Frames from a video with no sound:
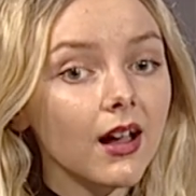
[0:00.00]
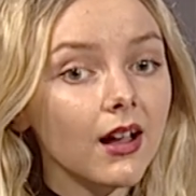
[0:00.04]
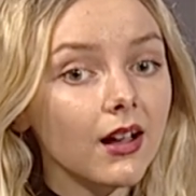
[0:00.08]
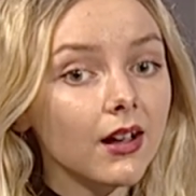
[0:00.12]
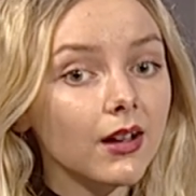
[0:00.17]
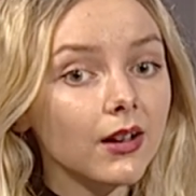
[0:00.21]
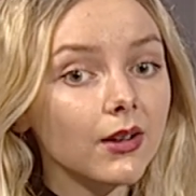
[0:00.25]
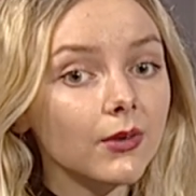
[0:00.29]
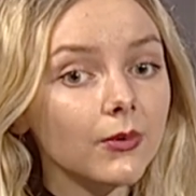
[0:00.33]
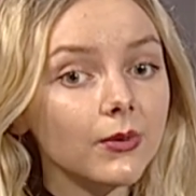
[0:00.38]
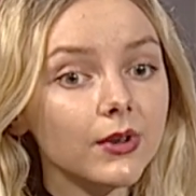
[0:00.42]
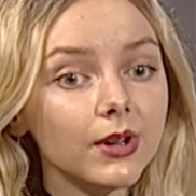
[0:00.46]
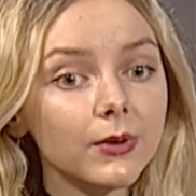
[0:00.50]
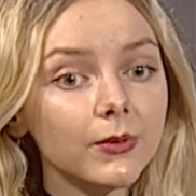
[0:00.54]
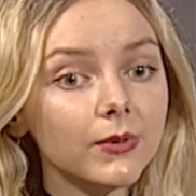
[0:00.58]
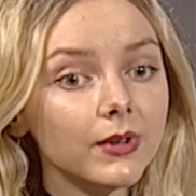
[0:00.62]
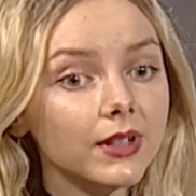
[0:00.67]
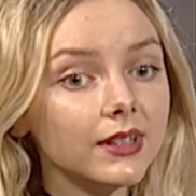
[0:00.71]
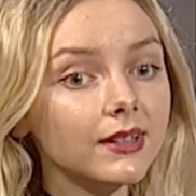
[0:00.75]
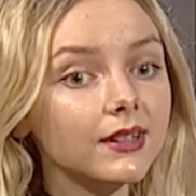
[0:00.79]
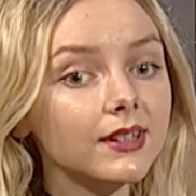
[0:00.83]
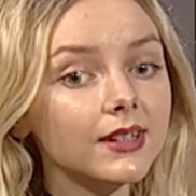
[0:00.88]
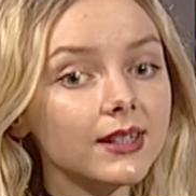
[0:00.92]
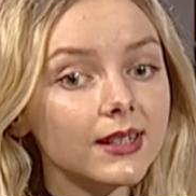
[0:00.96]
We are
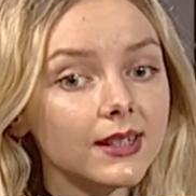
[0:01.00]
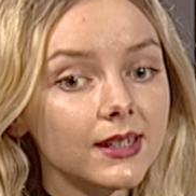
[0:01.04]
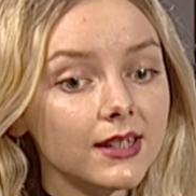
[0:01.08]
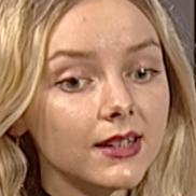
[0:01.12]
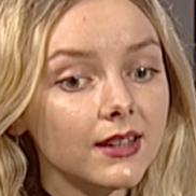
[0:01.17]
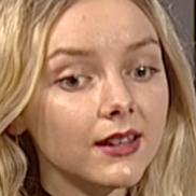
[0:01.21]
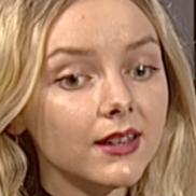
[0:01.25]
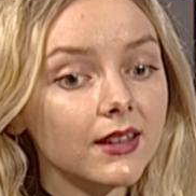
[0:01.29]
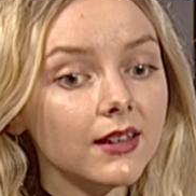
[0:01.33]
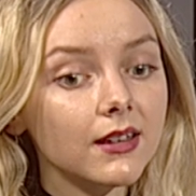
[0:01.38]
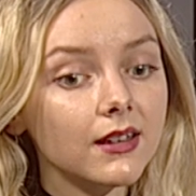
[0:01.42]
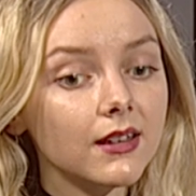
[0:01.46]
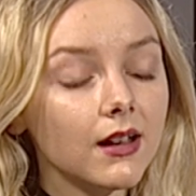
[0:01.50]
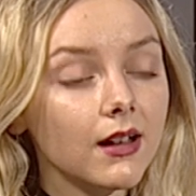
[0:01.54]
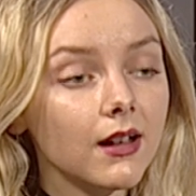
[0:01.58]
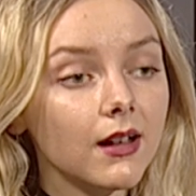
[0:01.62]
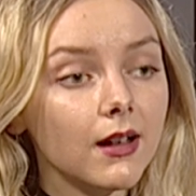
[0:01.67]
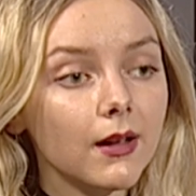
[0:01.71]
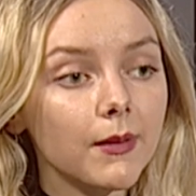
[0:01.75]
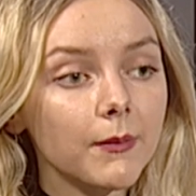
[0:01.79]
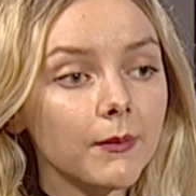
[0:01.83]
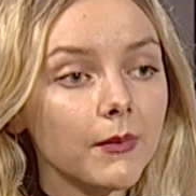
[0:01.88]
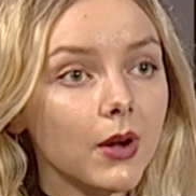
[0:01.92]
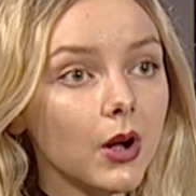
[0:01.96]
witnessing
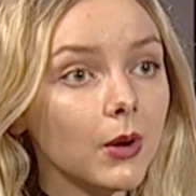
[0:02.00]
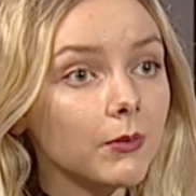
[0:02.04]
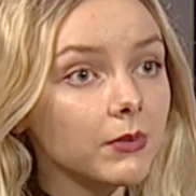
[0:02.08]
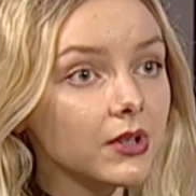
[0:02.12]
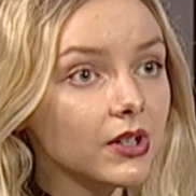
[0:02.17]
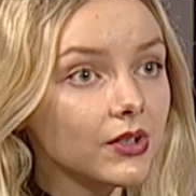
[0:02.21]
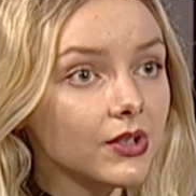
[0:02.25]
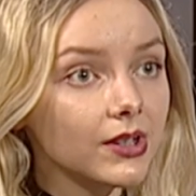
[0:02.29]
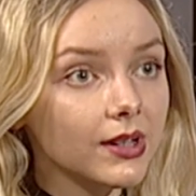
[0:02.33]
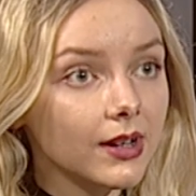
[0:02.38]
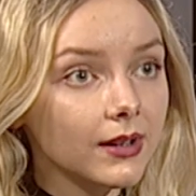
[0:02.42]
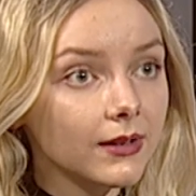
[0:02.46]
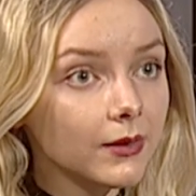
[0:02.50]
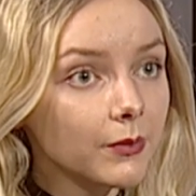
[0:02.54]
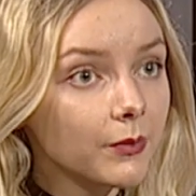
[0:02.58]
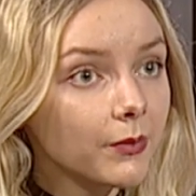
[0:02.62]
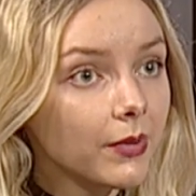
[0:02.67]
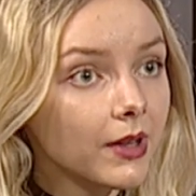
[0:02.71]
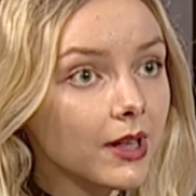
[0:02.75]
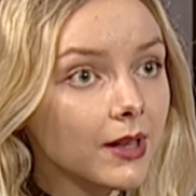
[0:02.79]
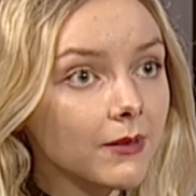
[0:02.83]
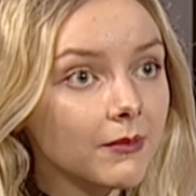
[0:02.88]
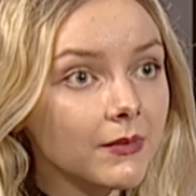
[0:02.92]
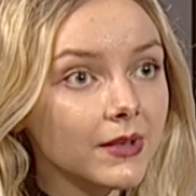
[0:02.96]

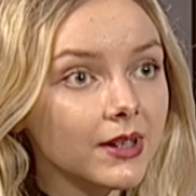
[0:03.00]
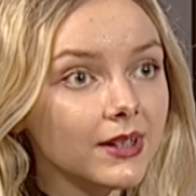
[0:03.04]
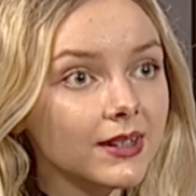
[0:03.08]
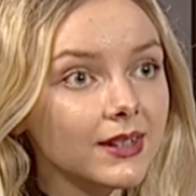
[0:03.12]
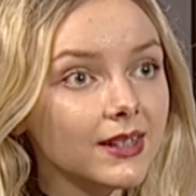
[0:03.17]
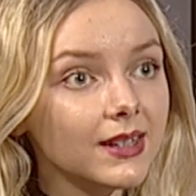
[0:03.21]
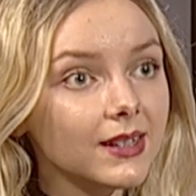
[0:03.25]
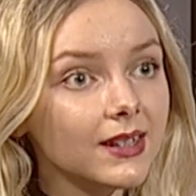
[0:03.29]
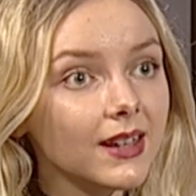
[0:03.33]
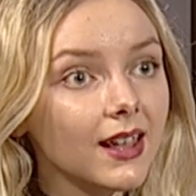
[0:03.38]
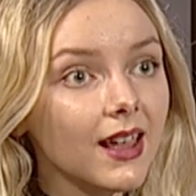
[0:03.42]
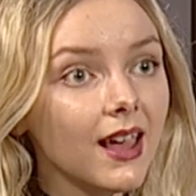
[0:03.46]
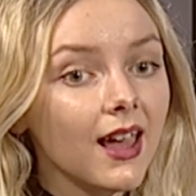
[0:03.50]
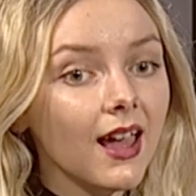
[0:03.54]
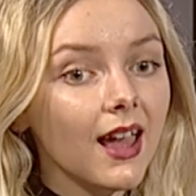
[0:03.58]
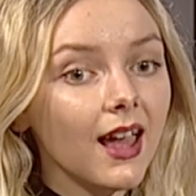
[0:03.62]
omnichannel payments,